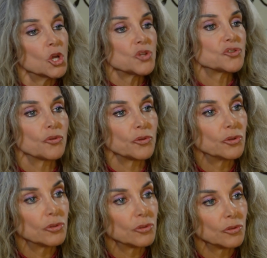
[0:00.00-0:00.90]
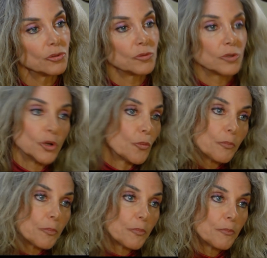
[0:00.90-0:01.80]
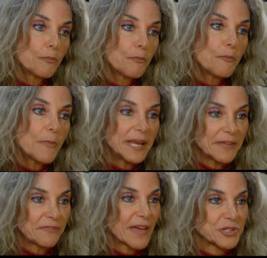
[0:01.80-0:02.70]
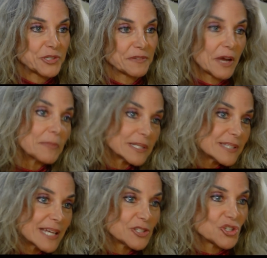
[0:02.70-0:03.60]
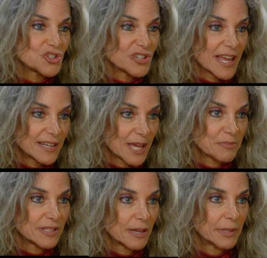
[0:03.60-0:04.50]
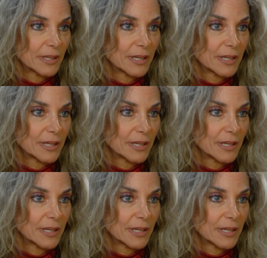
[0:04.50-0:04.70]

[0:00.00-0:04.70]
So, many factions of the government say it's a genetic epidemic.